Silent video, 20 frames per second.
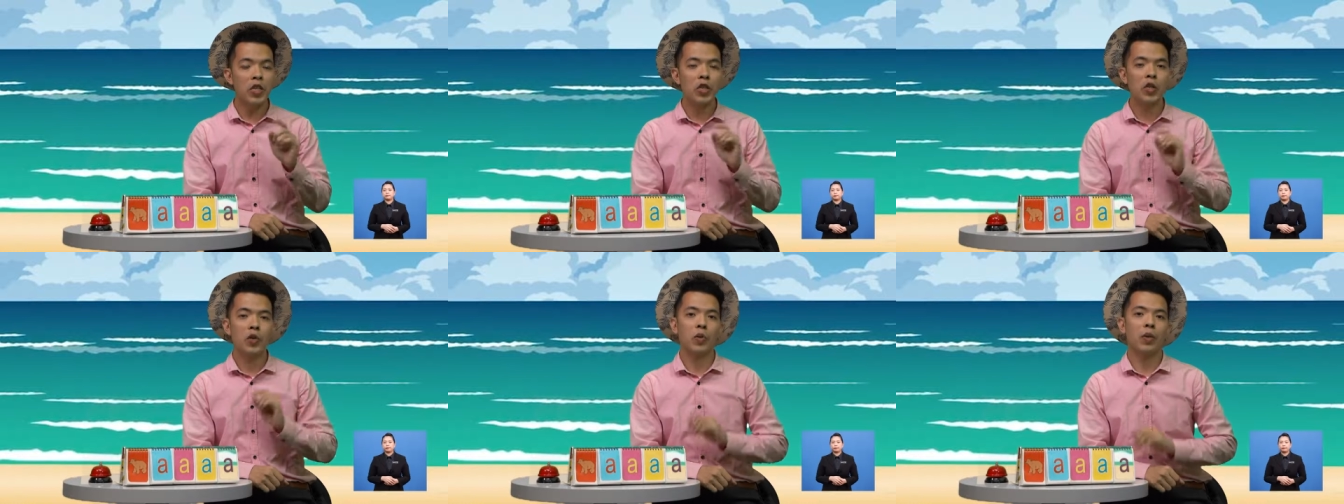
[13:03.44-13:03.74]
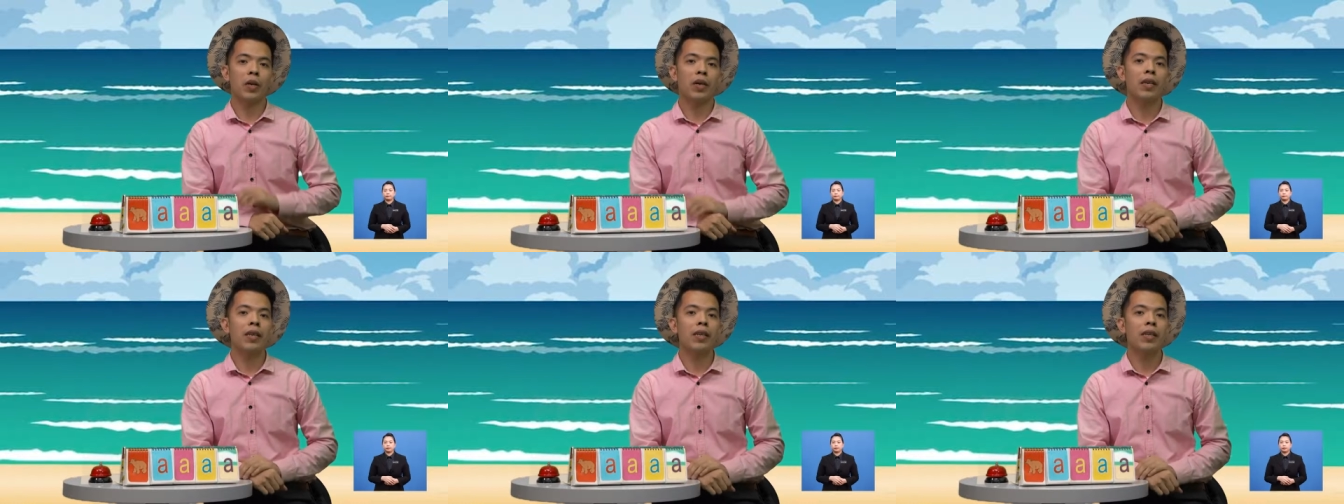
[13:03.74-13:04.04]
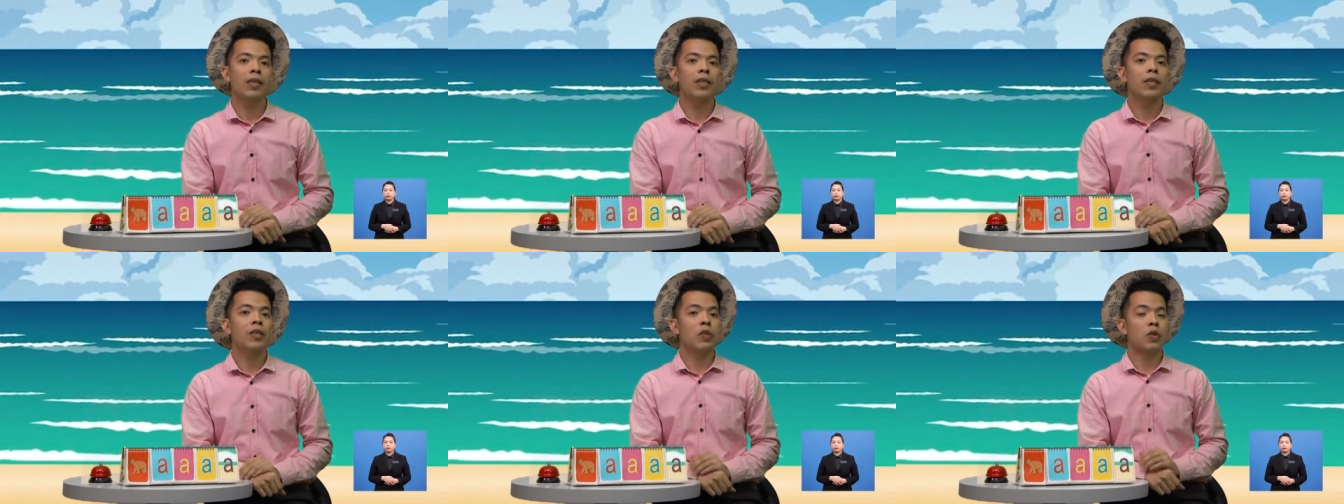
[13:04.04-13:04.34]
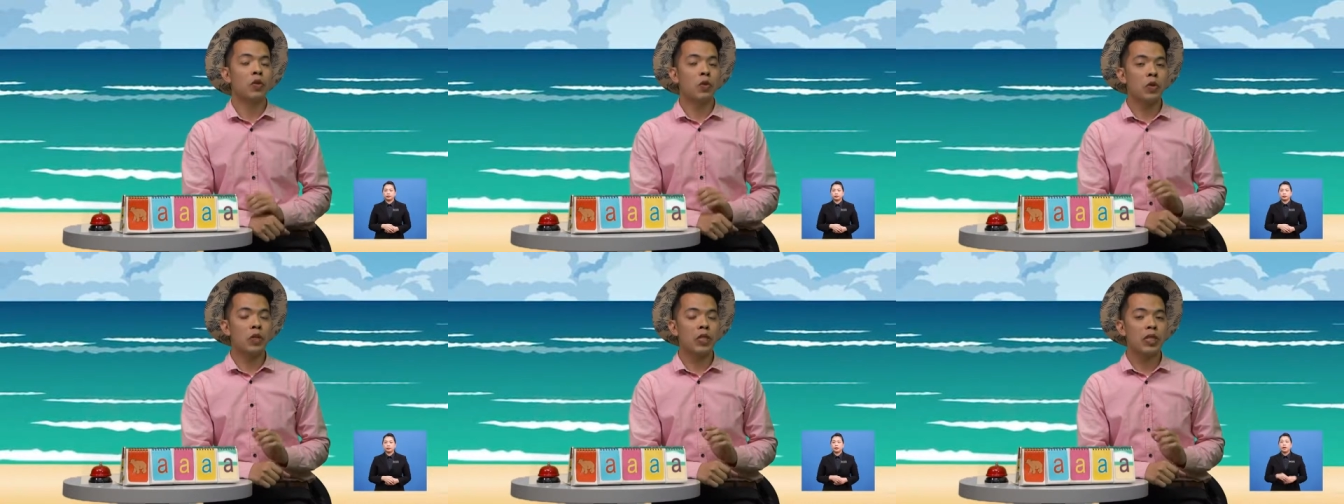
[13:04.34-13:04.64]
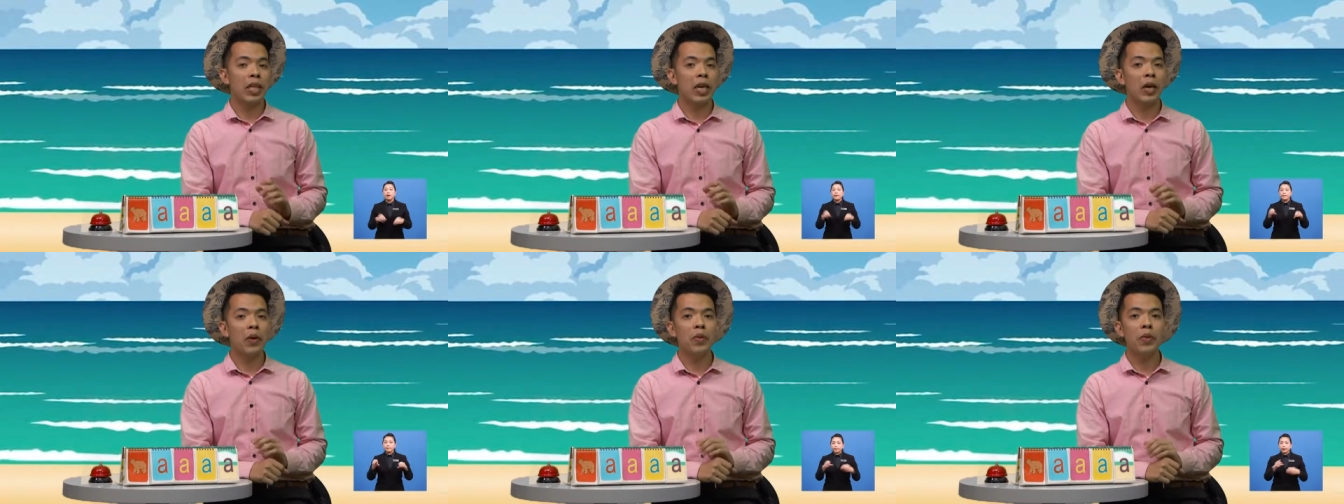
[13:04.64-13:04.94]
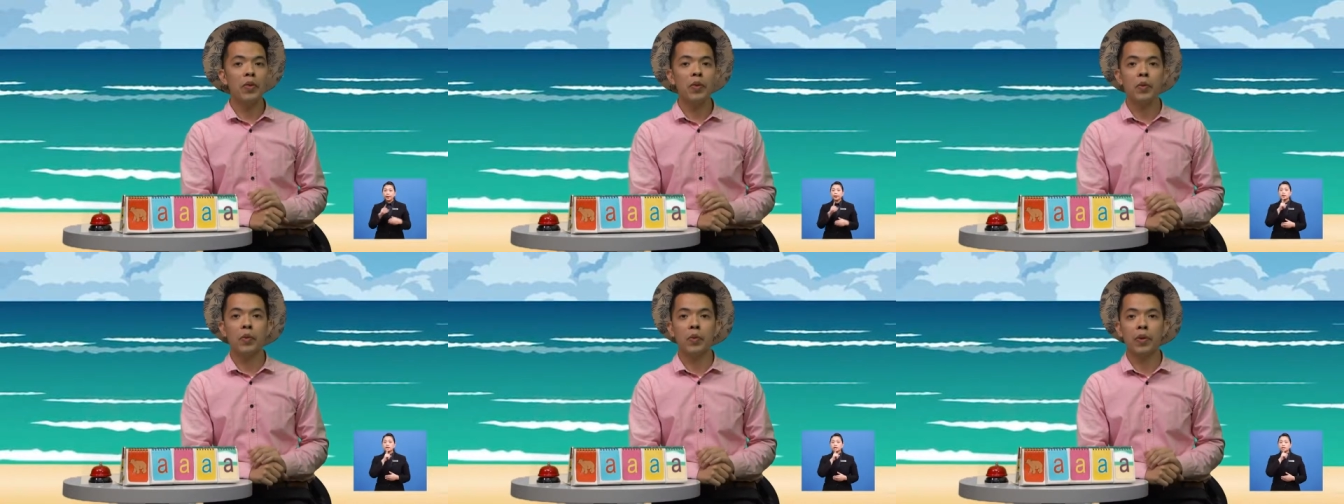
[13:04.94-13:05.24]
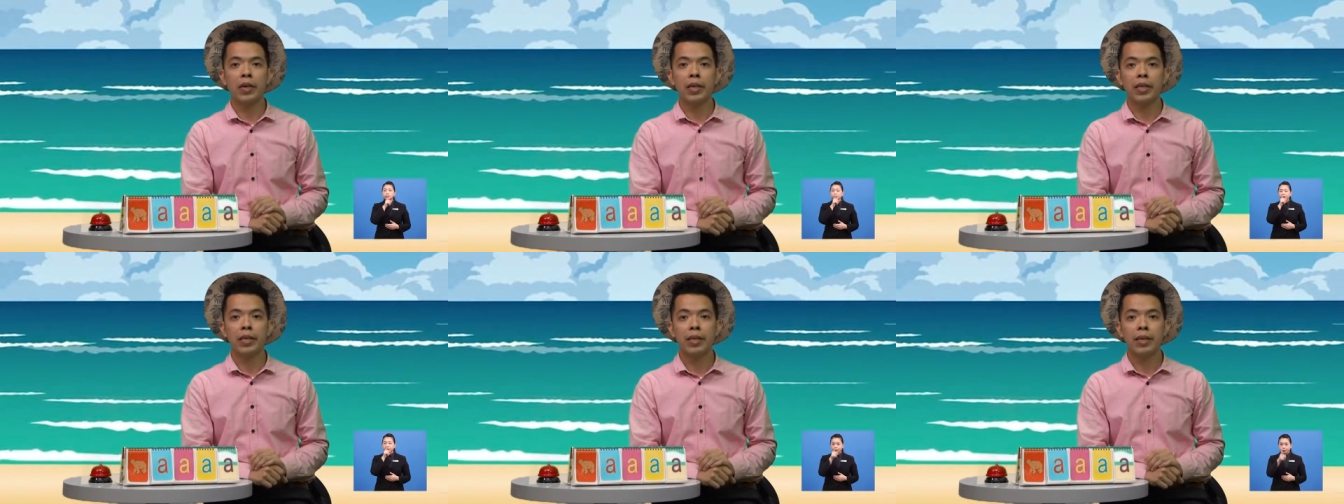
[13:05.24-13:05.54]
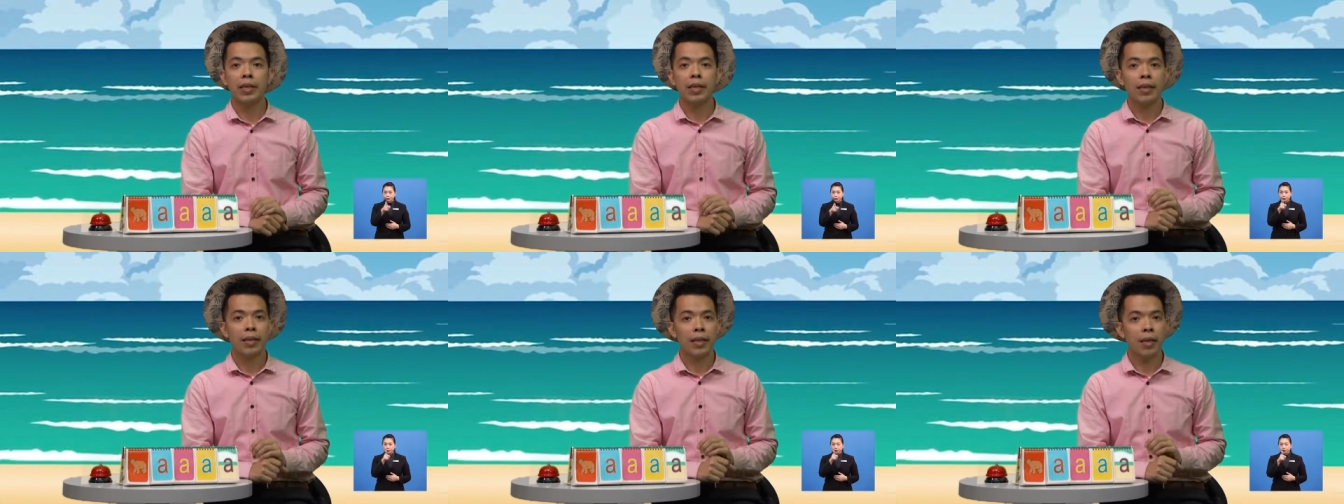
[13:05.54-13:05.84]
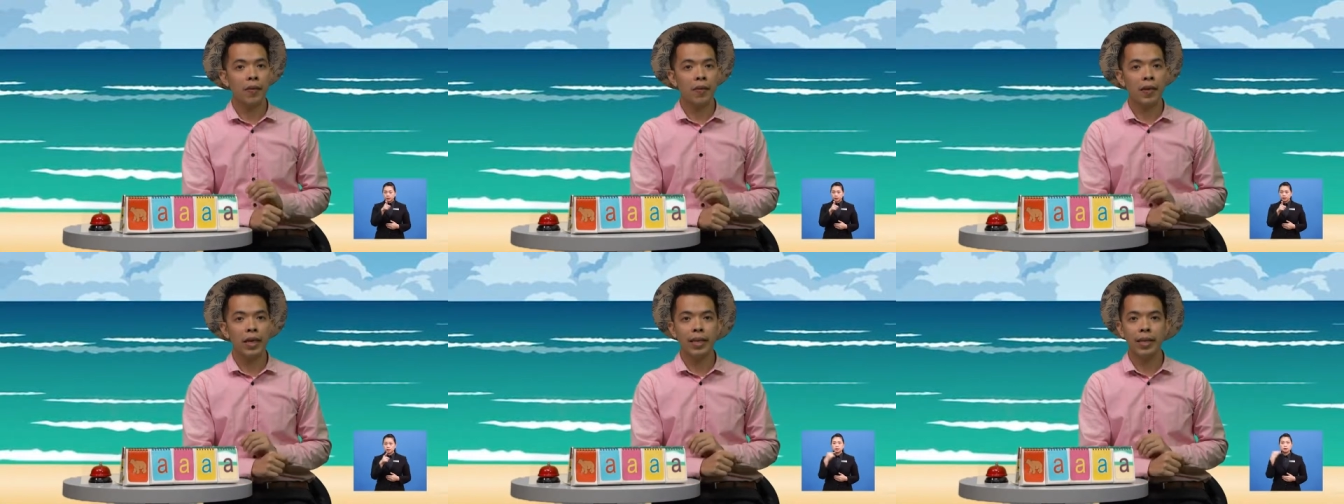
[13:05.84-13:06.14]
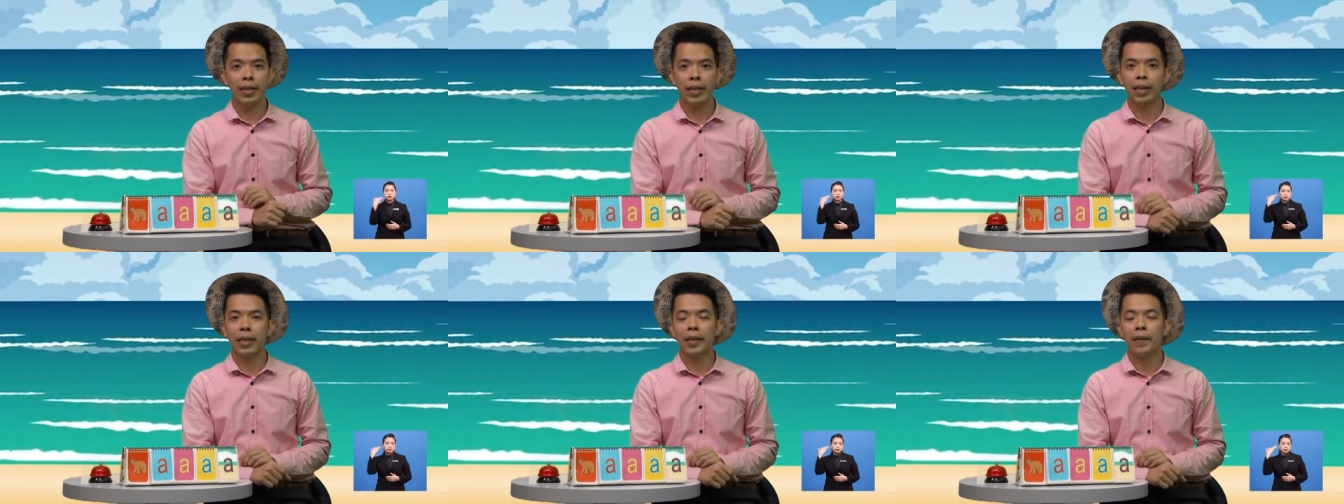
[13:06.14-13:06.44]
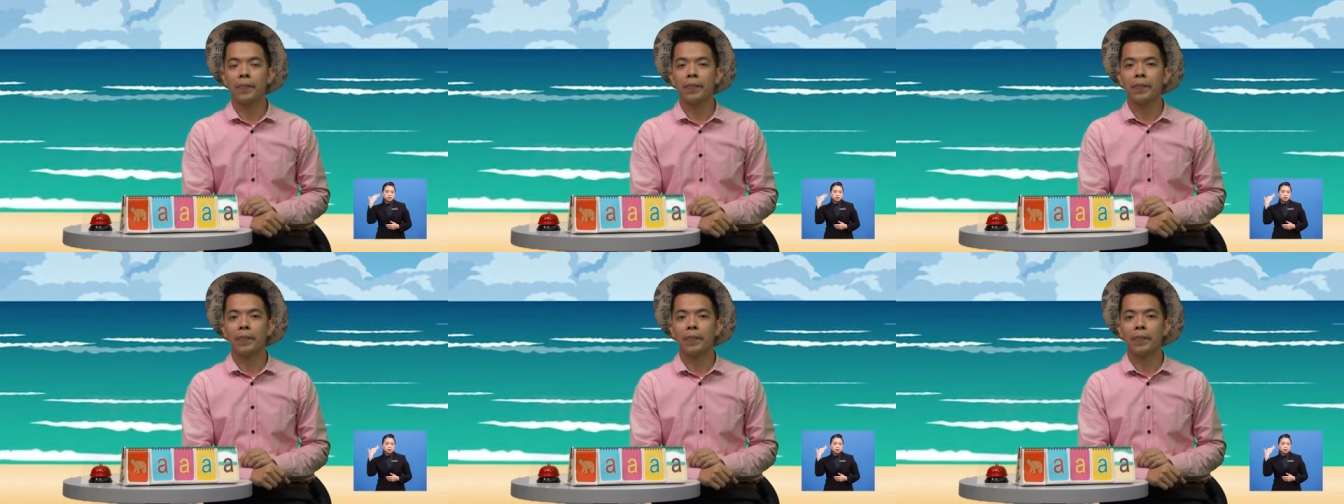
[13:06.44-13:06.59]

sure to sound the words correctly.